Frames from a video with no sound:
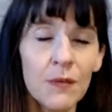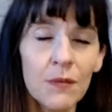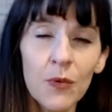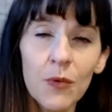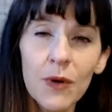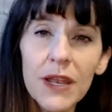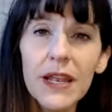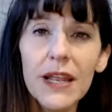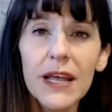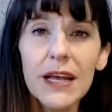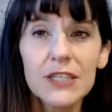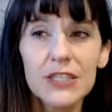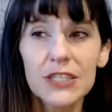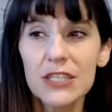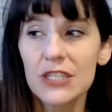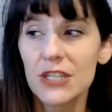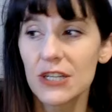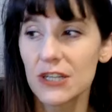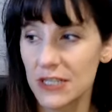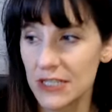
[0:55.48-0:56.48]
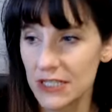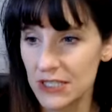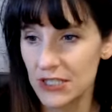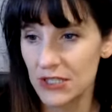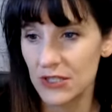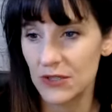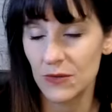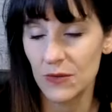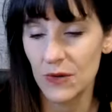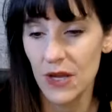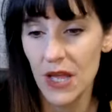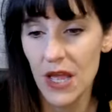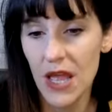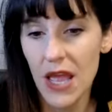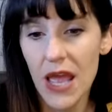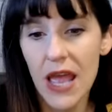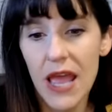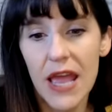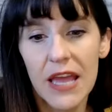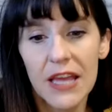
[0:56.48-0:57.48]
But what it actually turned into,
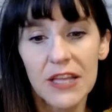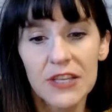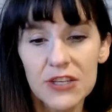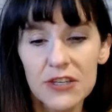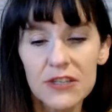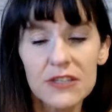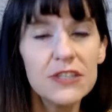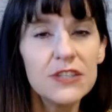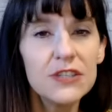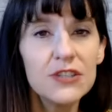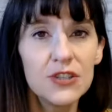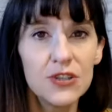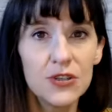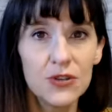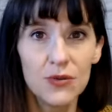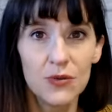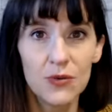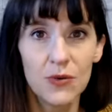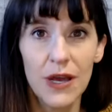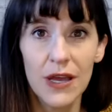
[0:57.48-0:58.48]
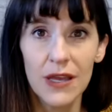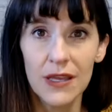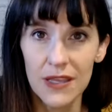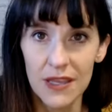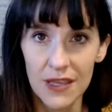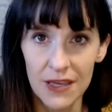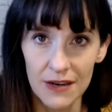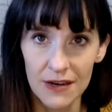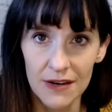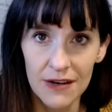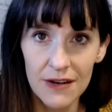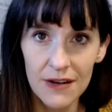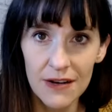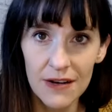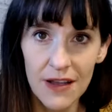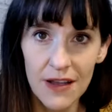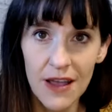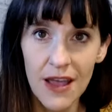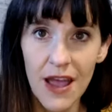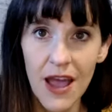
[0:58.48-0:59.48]
it turned into a year
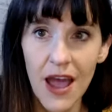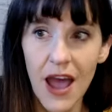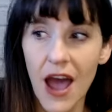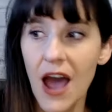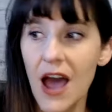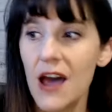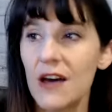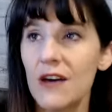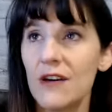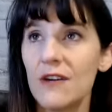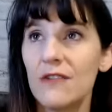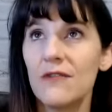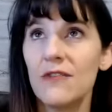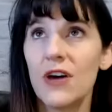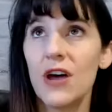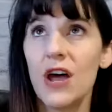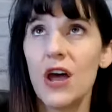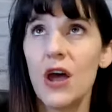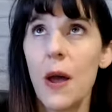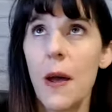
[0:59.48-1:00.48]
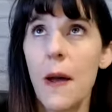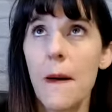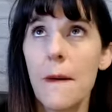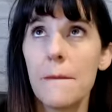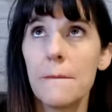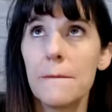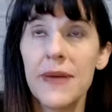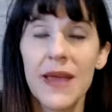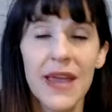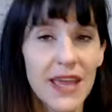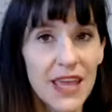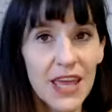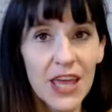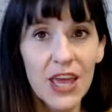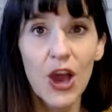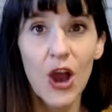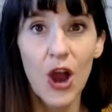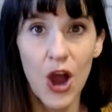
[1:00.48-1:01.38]
of picking